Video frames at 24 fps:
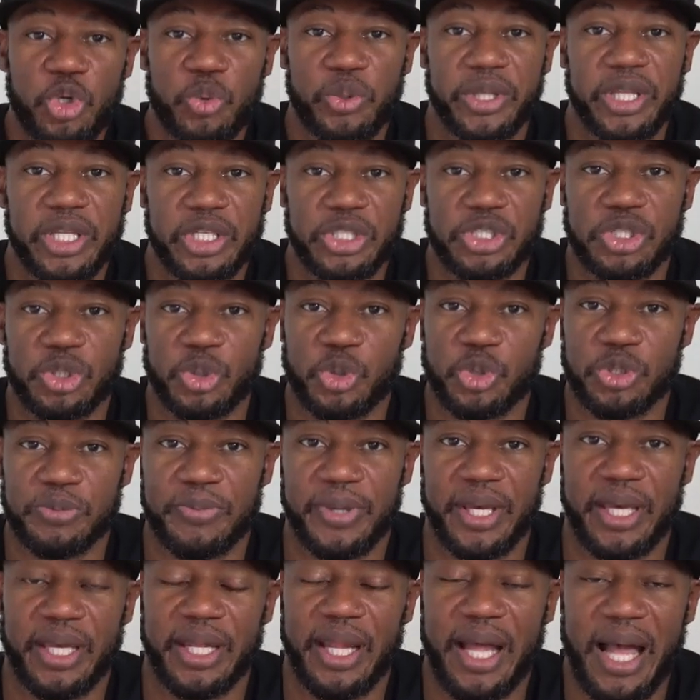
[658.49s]
do with these shoes,
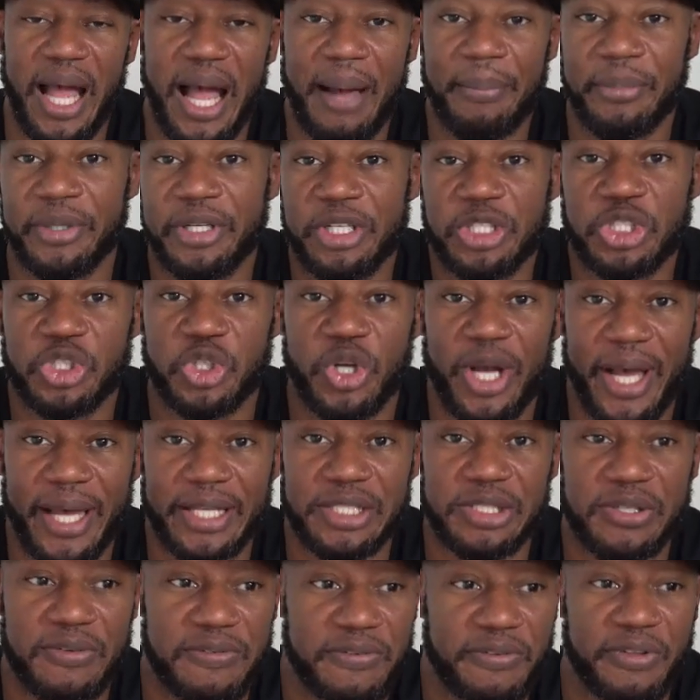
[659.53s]
man? I'm gonna
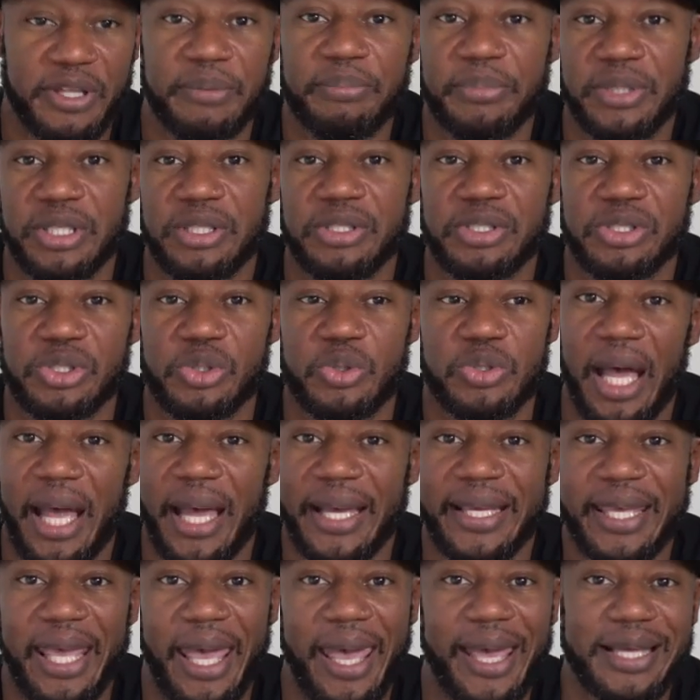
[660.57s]
try to flip these shoes.
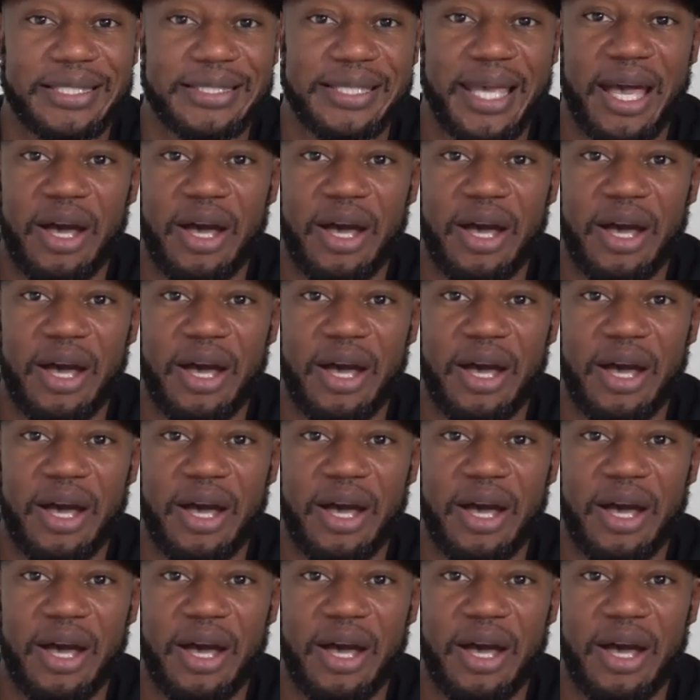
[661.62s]
I cash